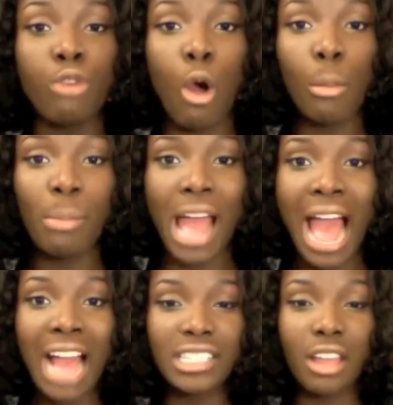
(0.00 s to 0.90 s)
full
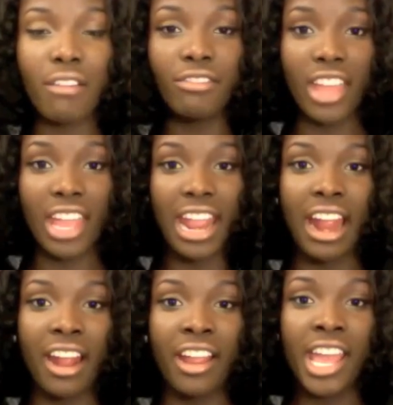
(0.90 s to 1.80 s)
packs of the
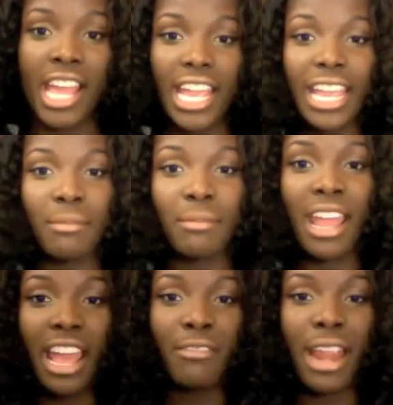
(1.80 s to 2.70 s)
hair in my
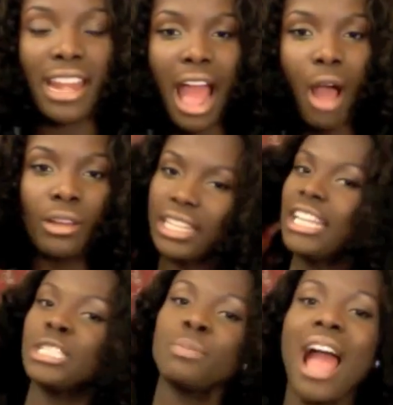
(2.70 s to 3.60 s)
head right now.
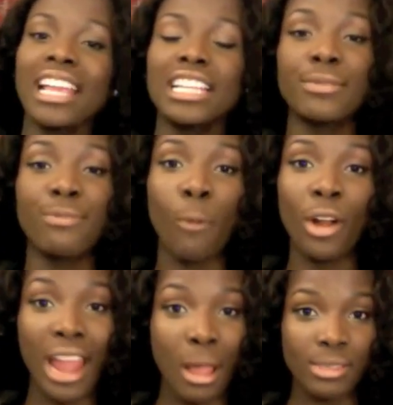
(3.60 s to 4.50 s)
Each pack is
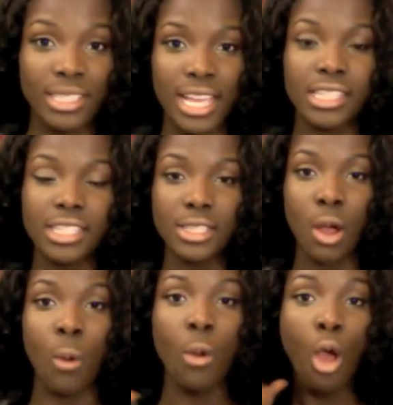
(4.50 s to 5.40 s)
4 ounces, so